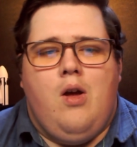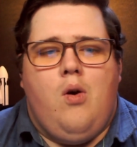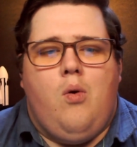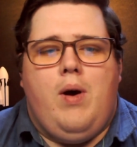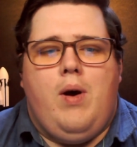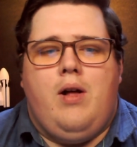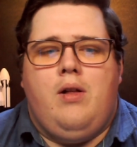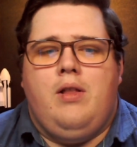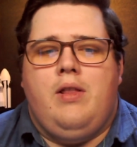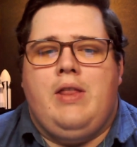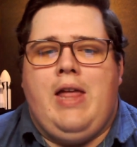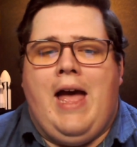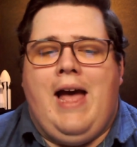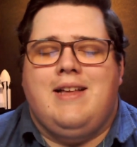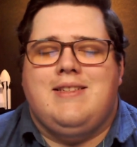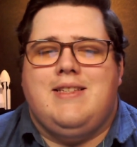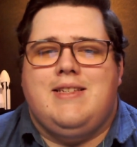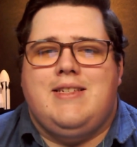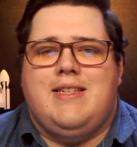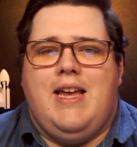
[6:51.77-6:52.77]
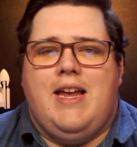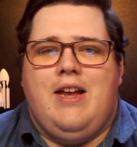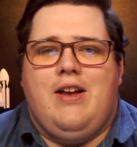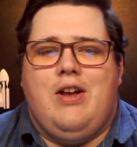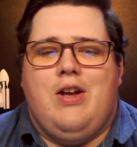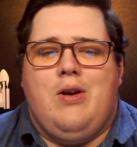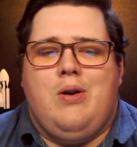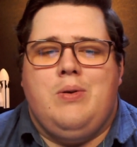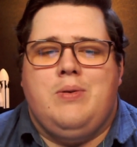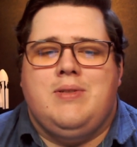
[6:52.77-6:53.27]
Well, as the saying
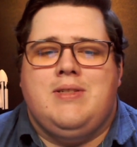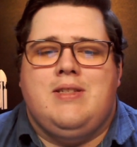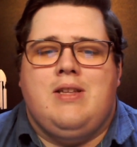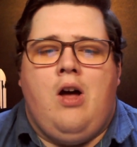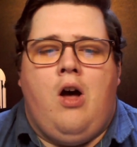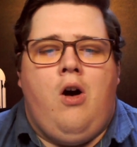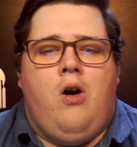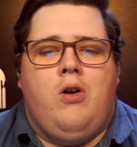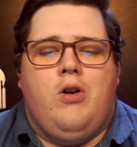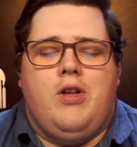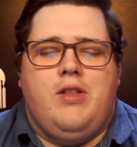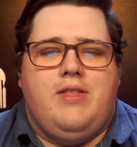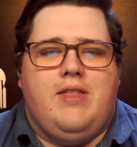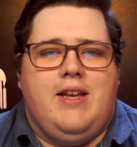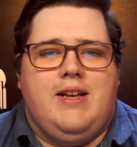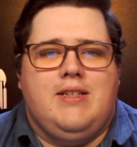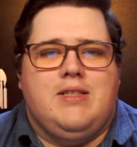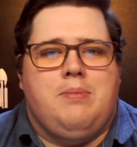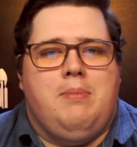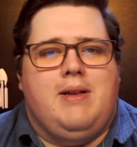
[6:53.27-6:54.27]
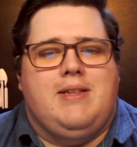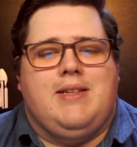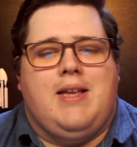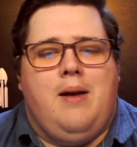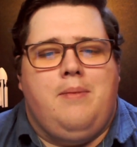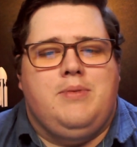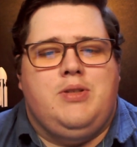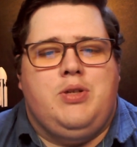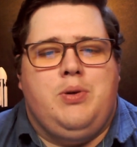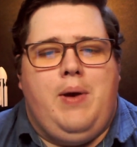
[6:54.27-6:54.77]
goes, all good things must
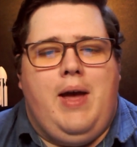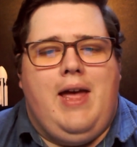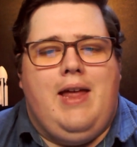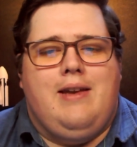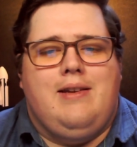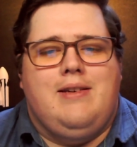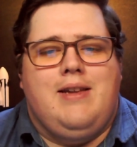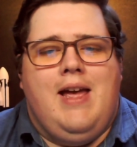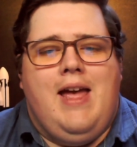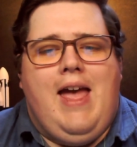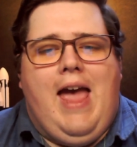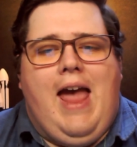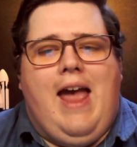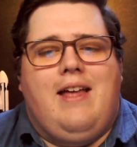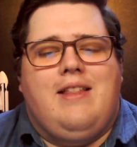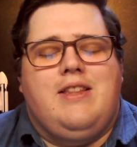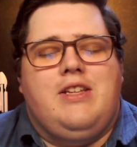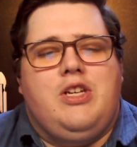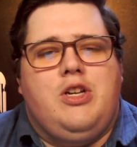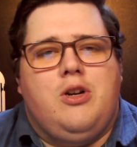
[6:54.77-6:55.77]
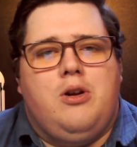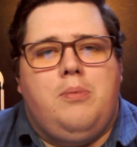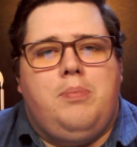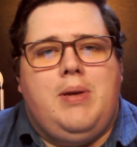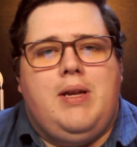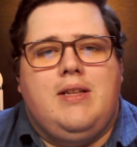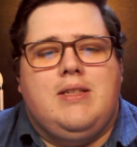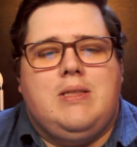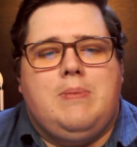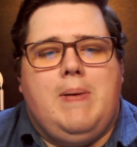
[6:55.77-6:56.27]
come to an end, and the
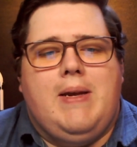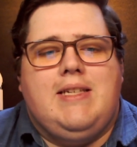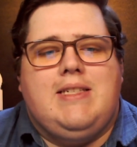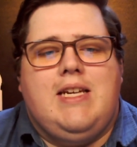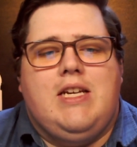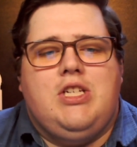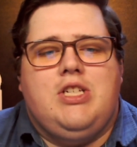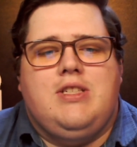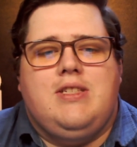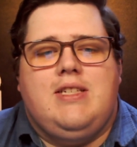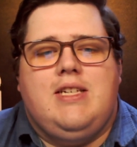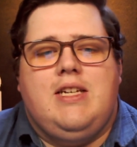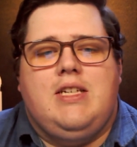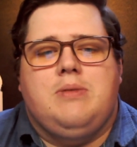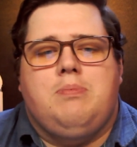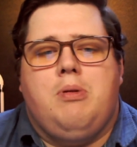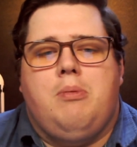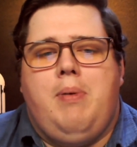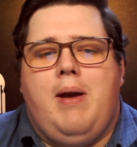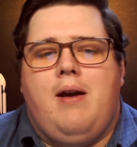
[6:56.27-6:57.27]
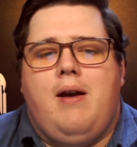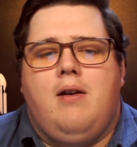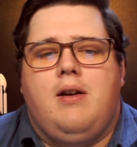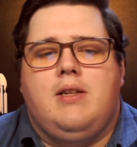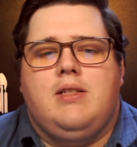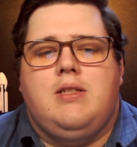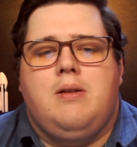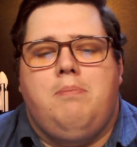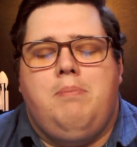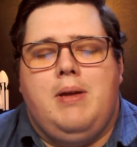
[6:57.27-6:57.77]
European Space Agency is preparing
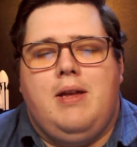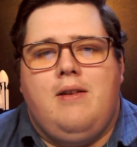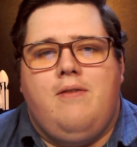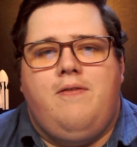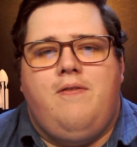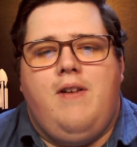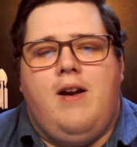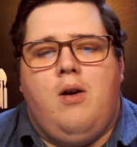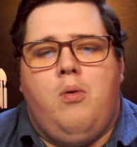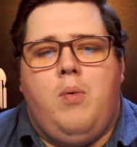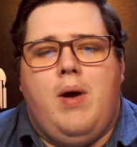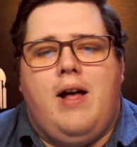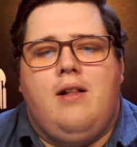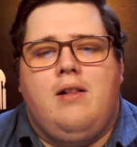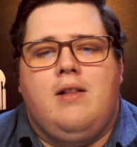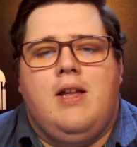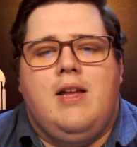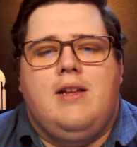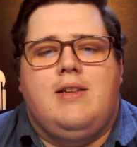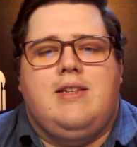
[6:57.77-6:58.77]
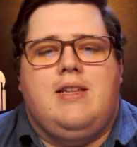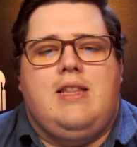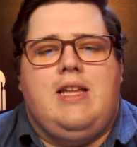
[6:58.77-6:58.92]
to bid farewell to